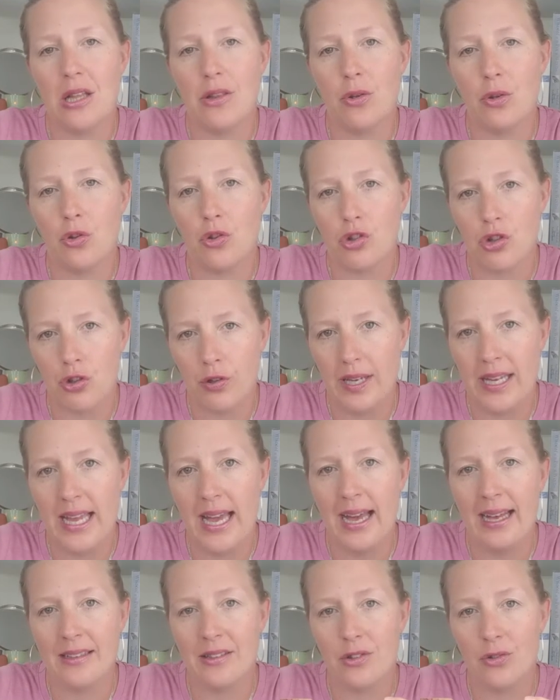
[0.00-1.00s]
that the
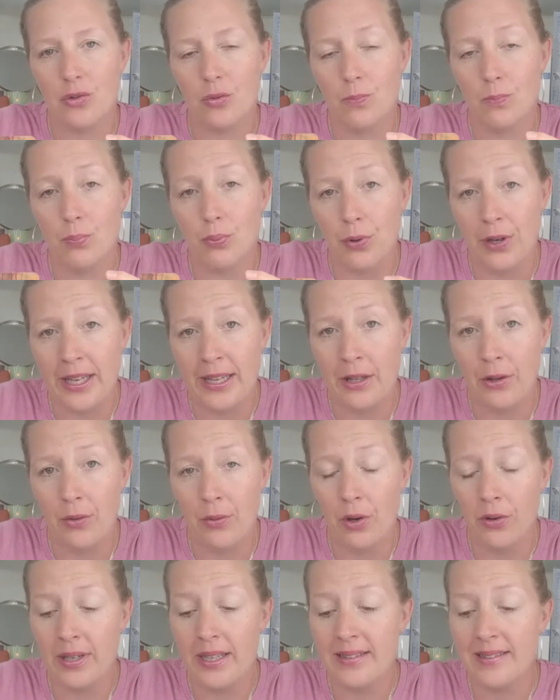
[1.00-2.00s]
tree has to bring
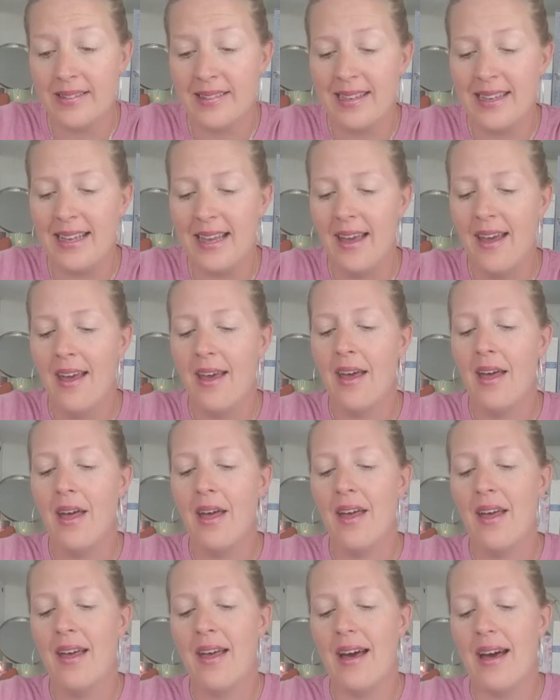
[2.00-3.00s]
you. Honestly,
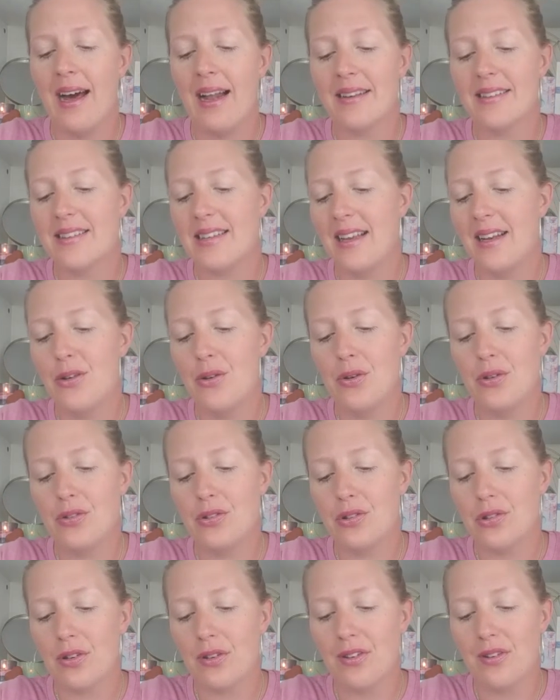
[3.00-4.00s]
I'll tell you a
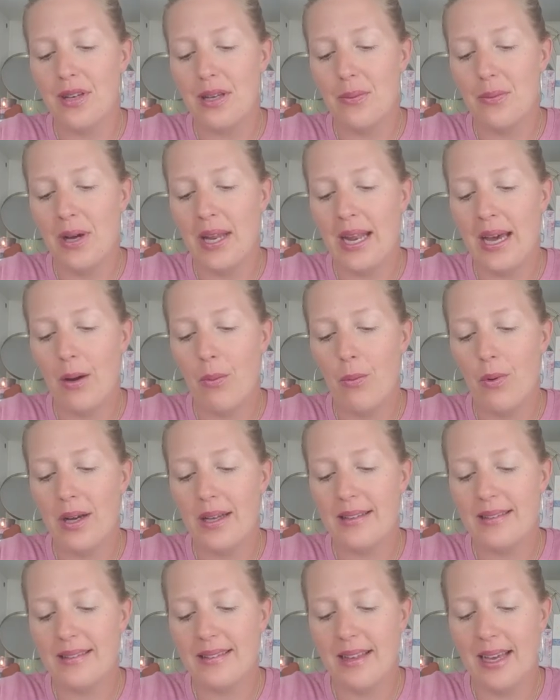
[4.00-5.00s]
story. When I
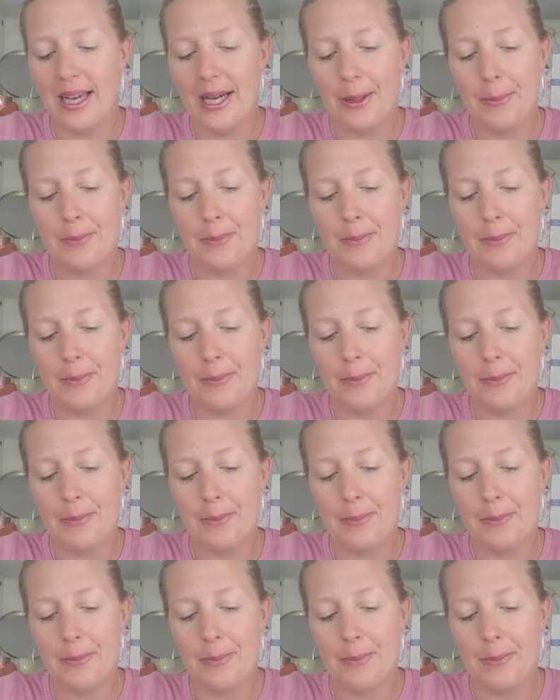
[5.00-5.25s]
was